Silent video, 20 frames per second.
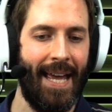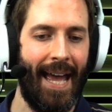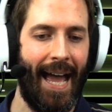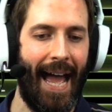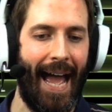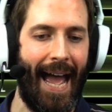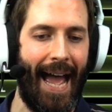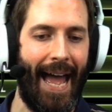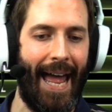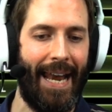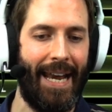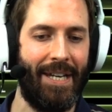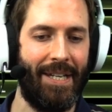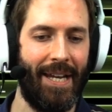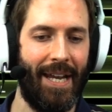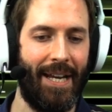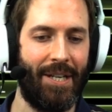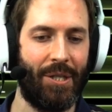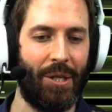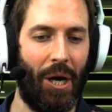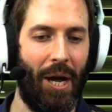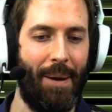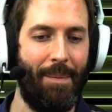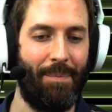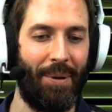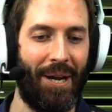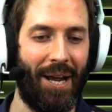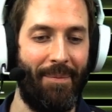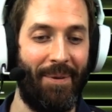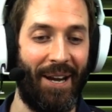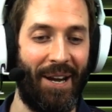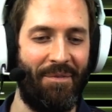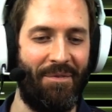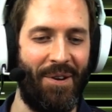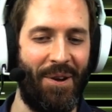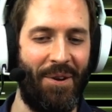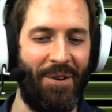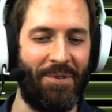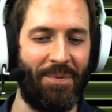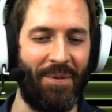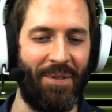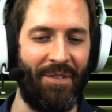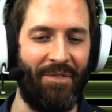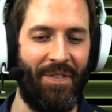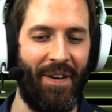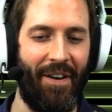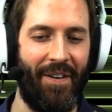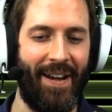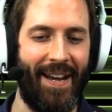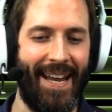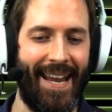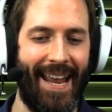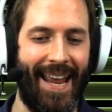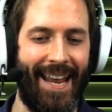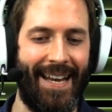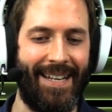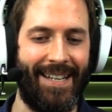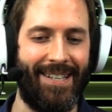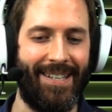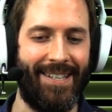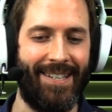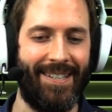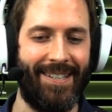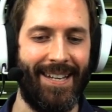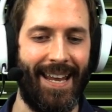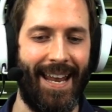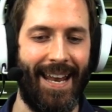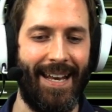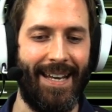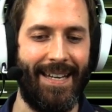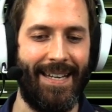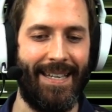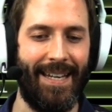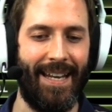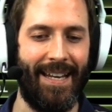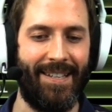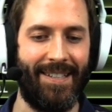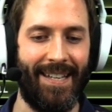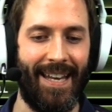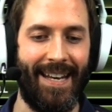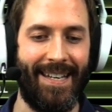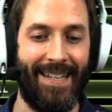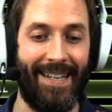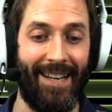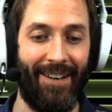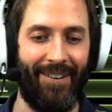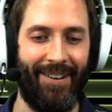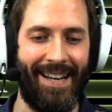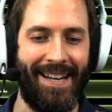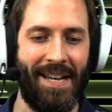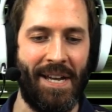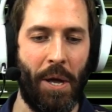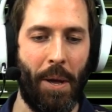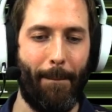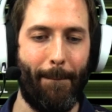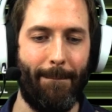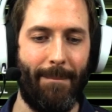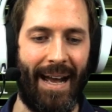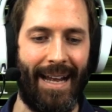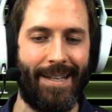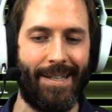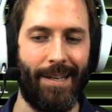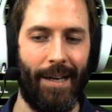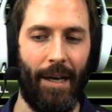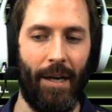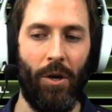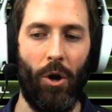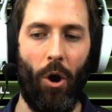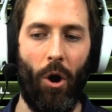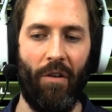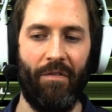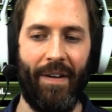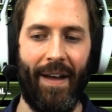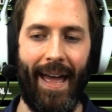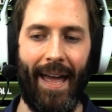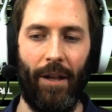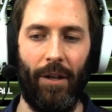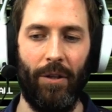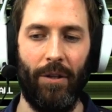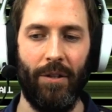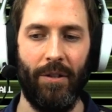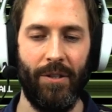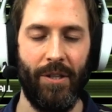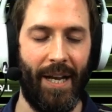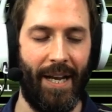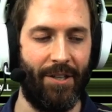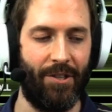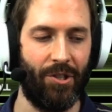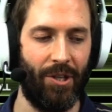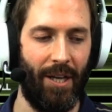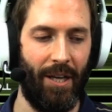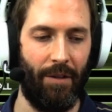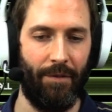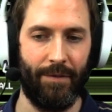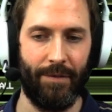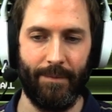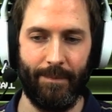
and in time becoming infused with the very incendiary matter of hell itself.